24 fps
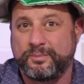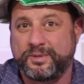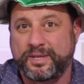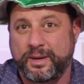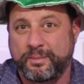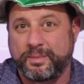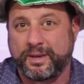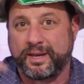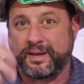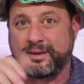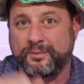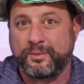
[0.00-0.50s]

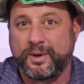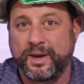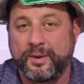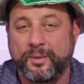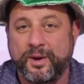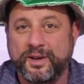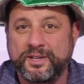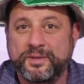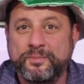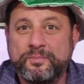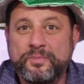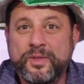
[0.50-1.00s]
something.
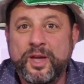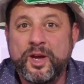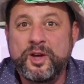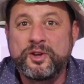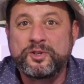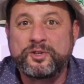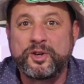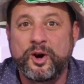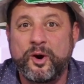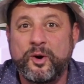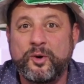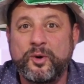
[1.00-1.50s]
Anyways,
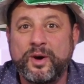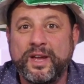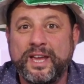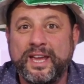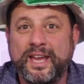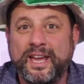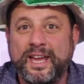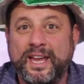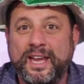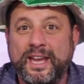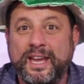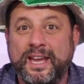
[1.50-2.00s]
so
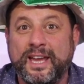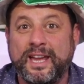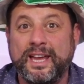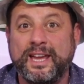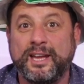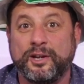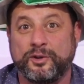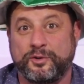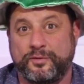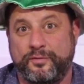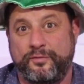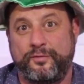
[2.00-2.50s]

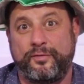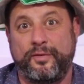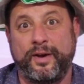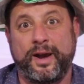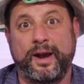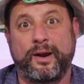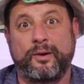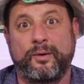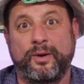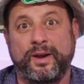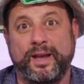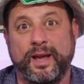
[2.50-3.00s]
he is
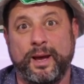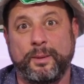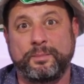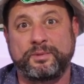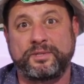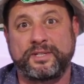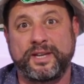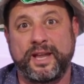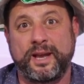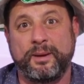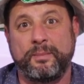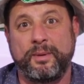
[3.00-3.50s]
very
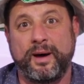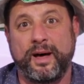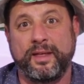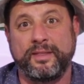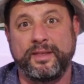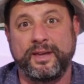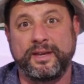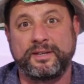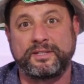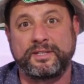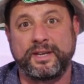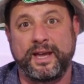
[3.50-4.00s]
upset about
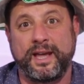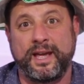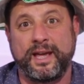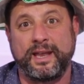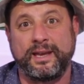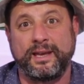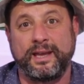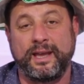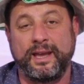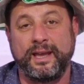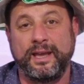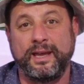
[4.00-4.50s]
this
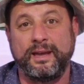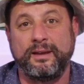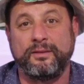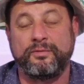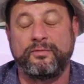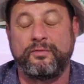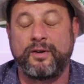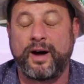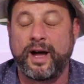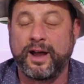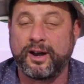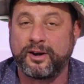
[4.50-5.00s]
and he
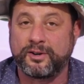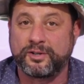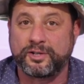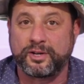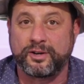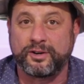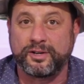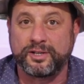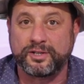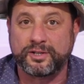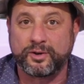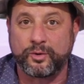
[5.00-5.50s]
fires
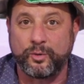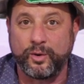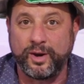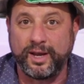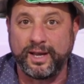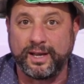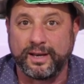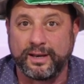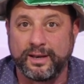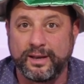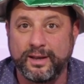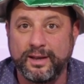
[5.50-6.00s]
her as
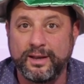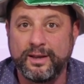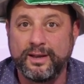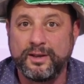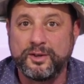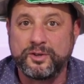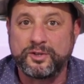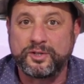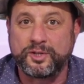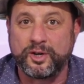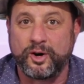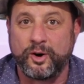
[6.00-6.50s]
queen.
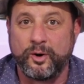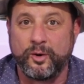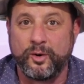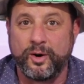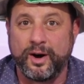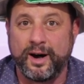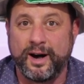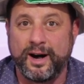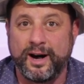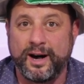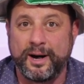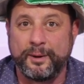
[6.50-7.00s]

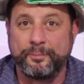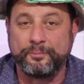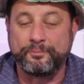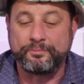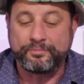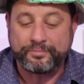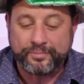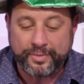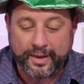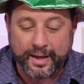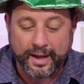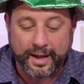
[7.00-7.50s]

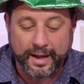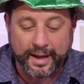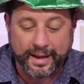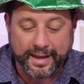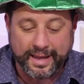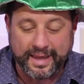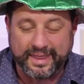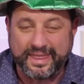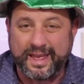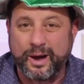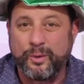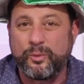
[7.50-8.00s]
So
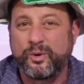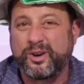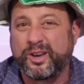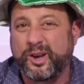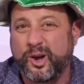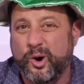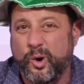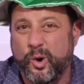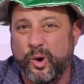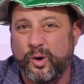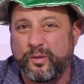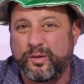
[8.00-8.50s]
again, that
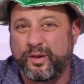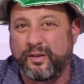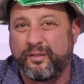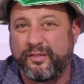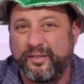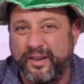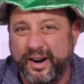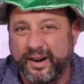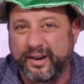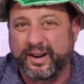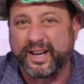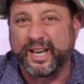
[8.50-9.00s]
wouldn't go over
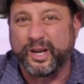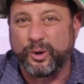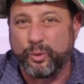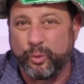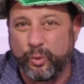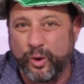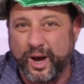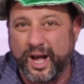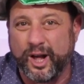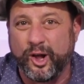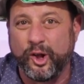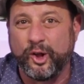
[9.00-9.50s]
very
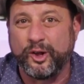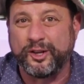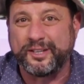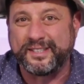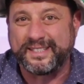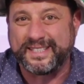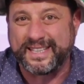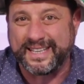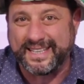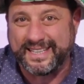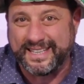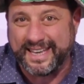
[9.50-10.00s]
well
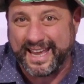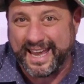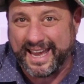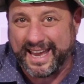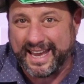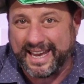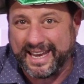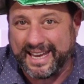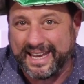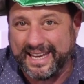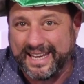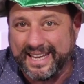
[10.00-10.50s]

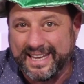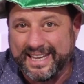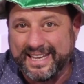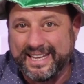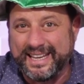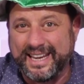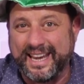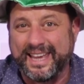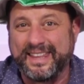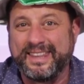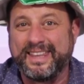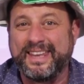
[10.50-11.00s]
today.
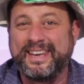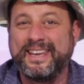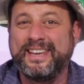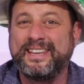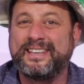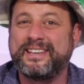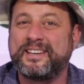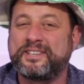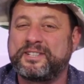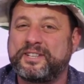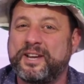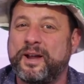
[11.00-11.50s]
And then he
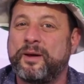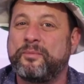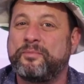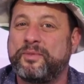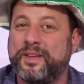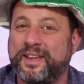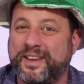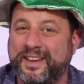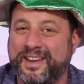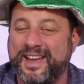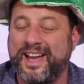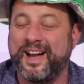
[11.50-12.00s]
does
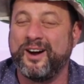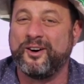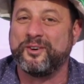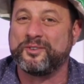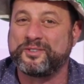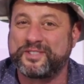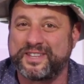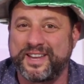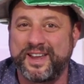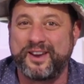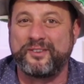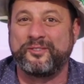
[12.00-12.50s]
something
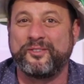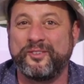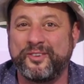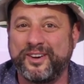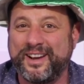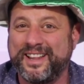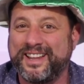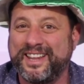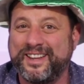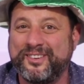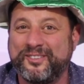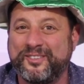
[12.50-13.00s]
else that
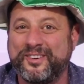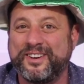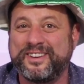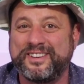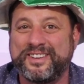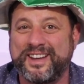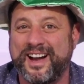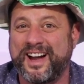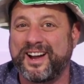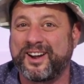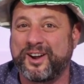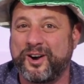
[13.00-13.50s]
really would
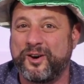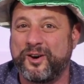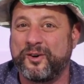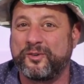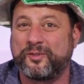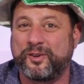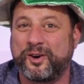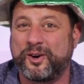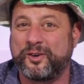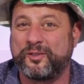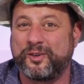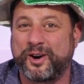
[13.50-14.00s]
not go
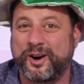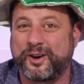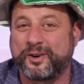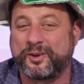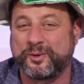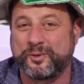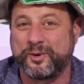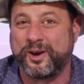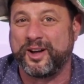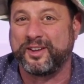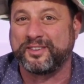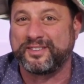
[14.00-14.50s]
over very
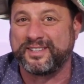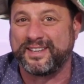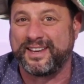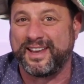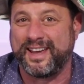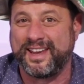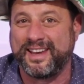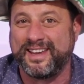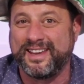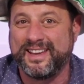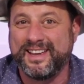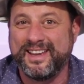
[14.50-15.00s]
well
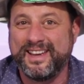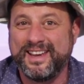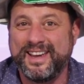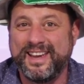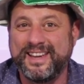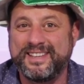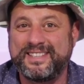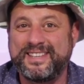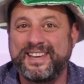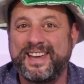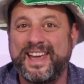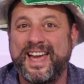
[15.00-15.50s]
today,
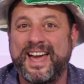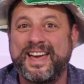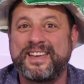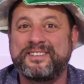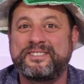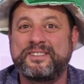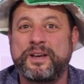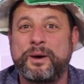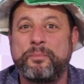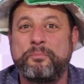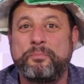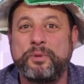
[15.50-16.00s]
is he
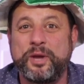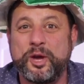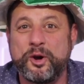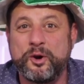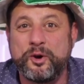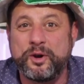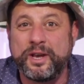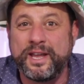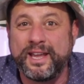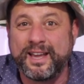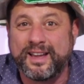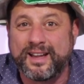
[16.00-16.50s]
has a
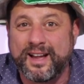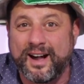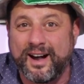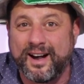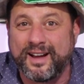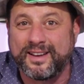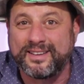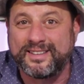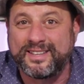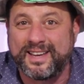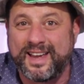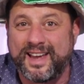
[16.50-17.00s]
beauty
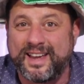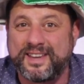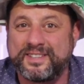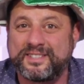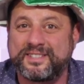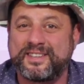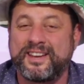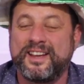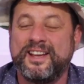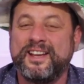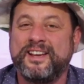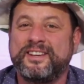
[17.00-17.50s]

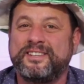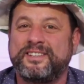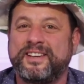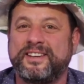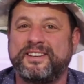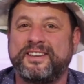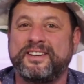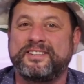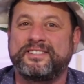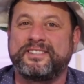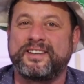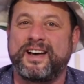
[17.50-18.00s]
contest to
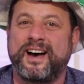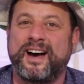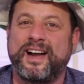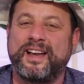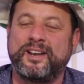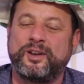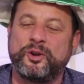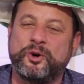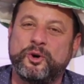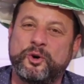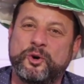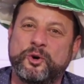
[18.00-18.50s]

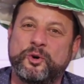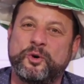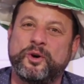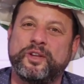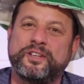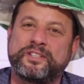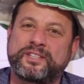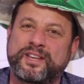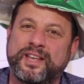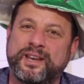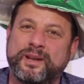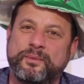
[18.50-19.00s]
decide who
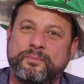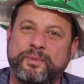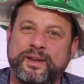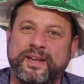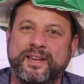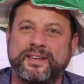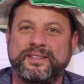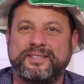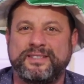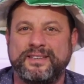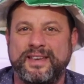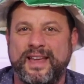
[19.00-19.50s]
is going to be
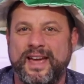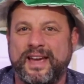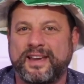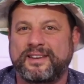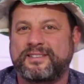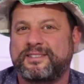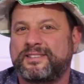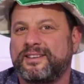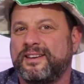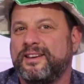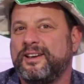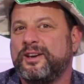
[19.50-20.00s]
his
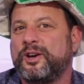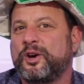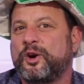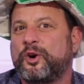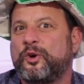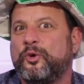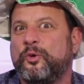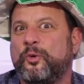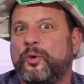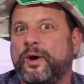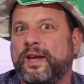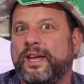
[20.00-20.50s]
next
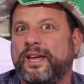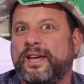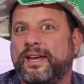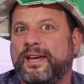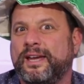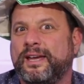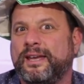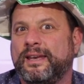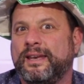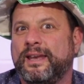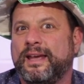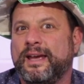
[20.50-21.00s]

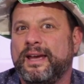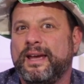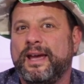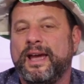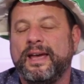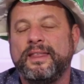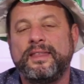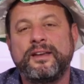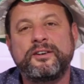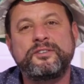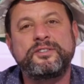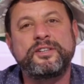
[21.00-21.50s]
queen.
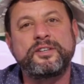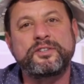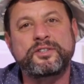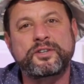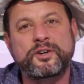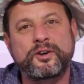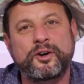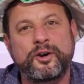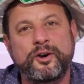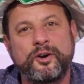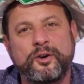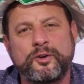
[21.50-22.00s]
And there's this
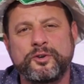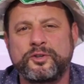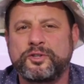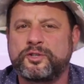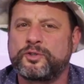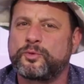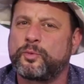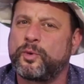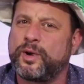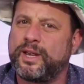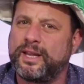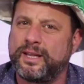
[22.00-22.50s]
girl,
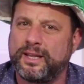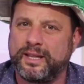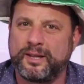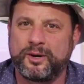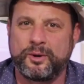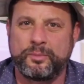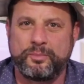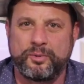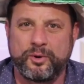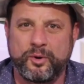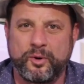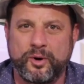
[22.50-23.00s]
sweet
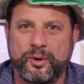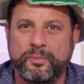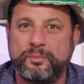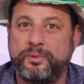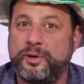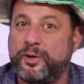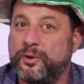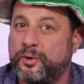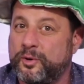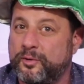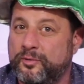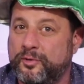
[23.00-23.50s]
little poor
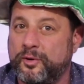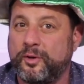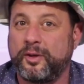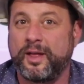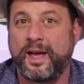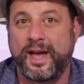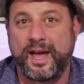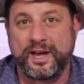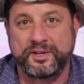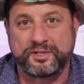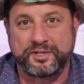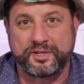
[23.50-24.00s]
beautiful
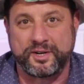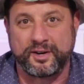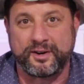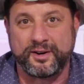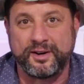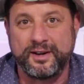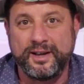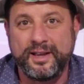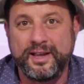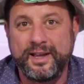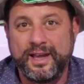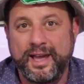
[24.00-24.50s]

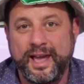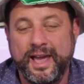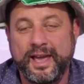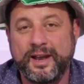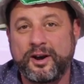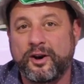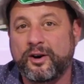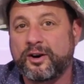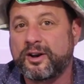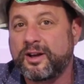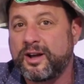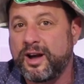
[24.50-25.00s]
Esther, and
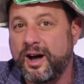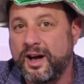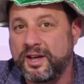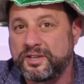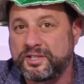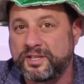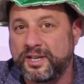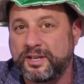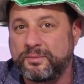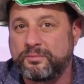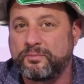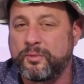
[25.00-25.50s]
her
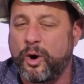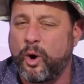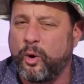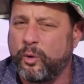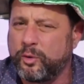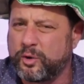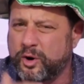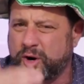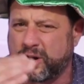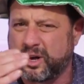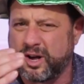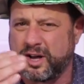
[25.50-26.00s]
cousin, older